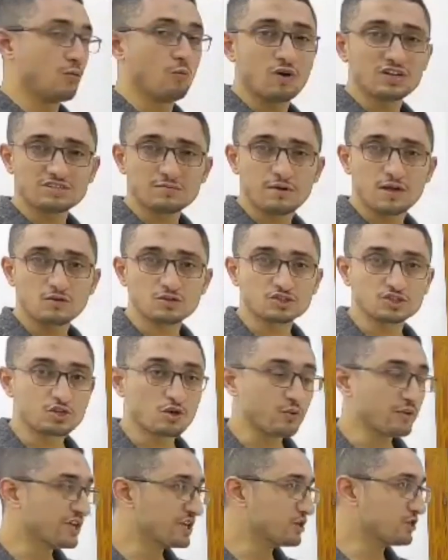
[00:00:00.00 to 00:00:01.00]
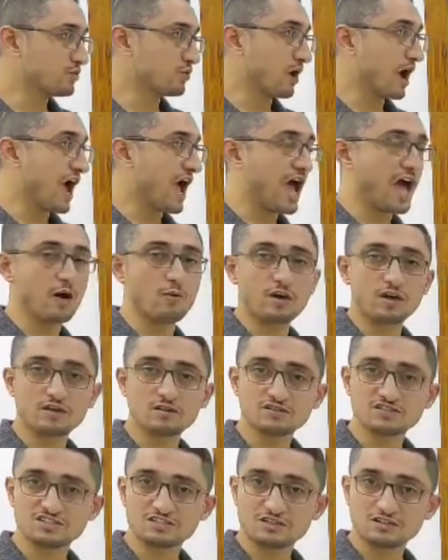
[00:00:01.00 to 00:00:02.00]
What about showing you how a
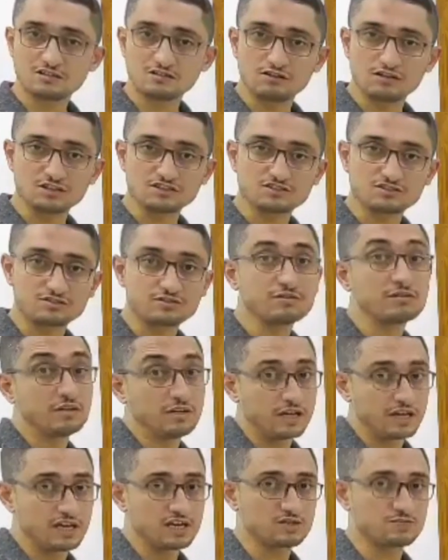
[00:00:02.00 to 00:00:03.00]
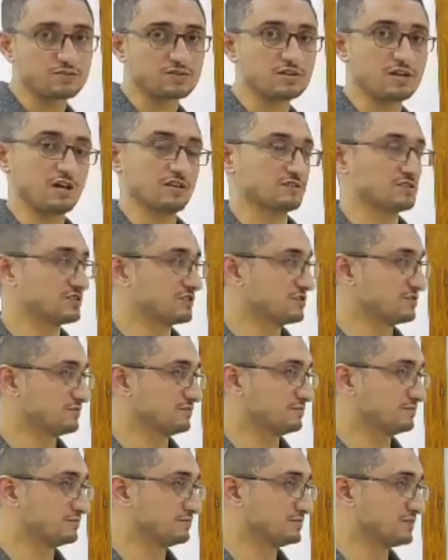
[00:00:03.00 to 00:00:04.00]
consonant cluster is pronounced?
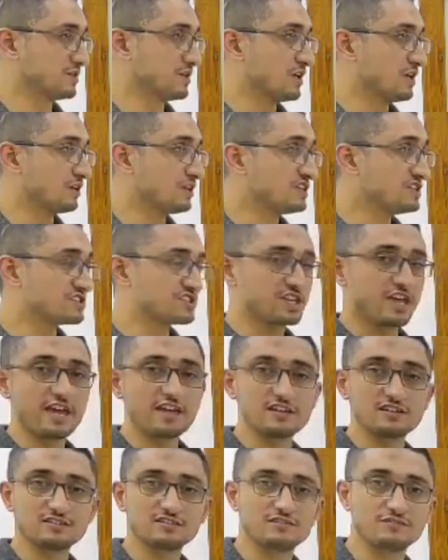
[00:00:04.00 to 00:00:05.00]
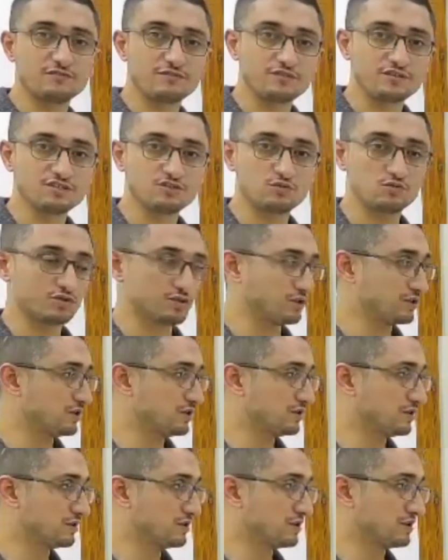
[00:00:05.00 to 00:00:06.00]
Let's take the first word,
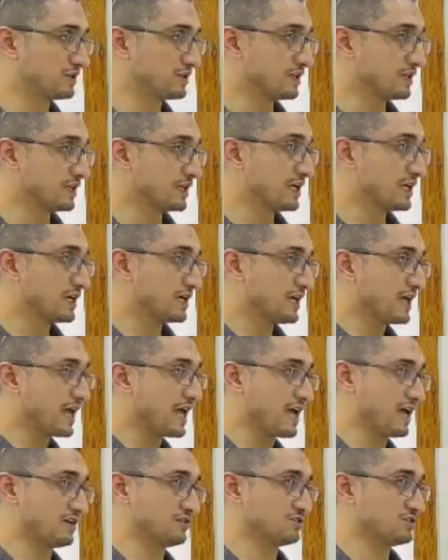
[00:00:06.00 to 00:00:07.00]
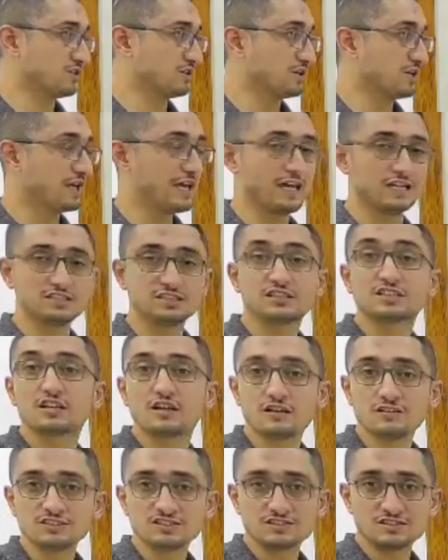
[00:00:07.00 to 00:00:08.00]
and its
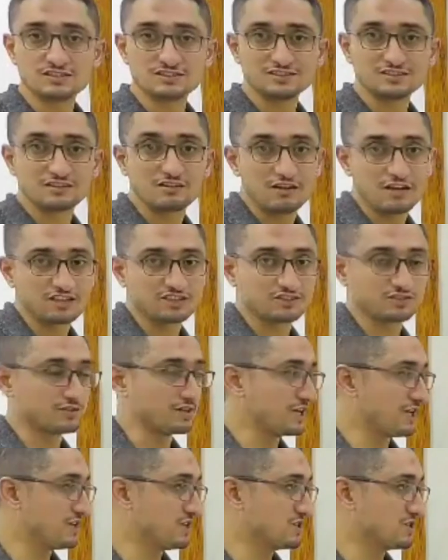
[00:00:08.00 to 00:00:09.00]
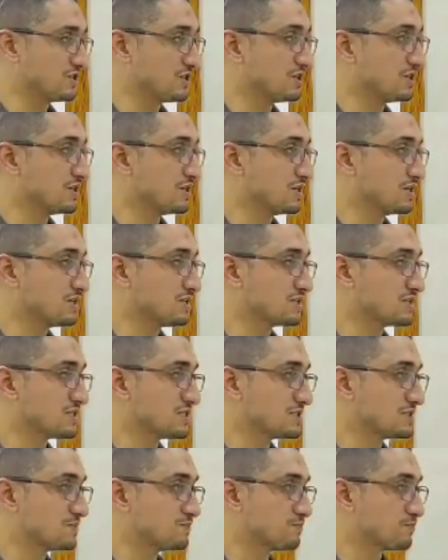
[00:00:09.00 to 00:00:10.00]
consonant cluster is
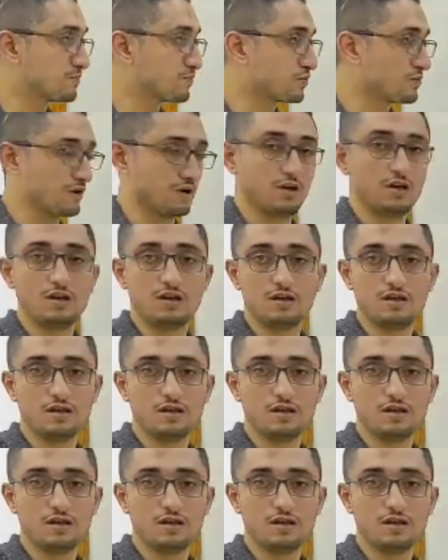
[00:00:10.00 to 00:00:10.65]
spr,